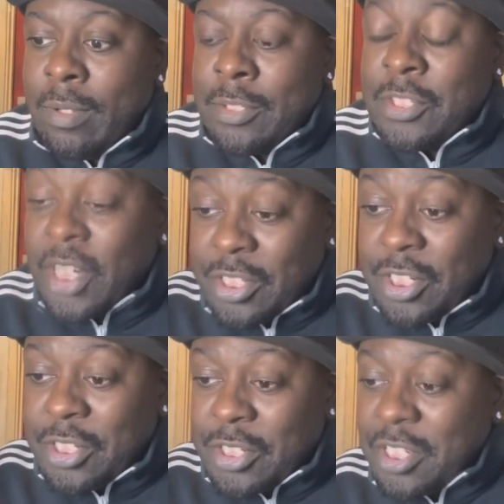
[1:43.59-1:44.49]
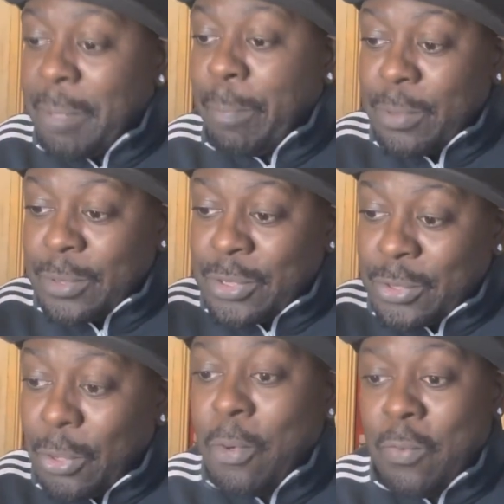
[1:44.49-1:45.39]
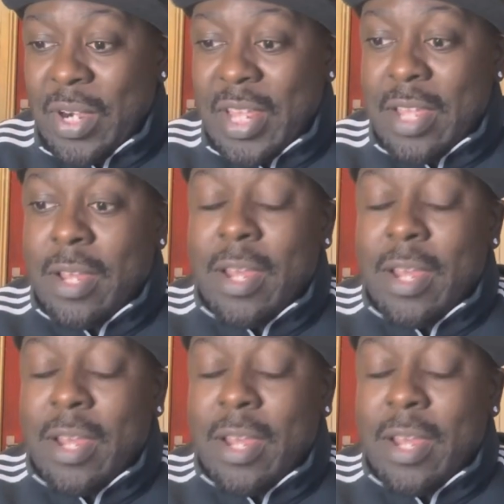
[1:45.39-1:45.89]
Such a simple story.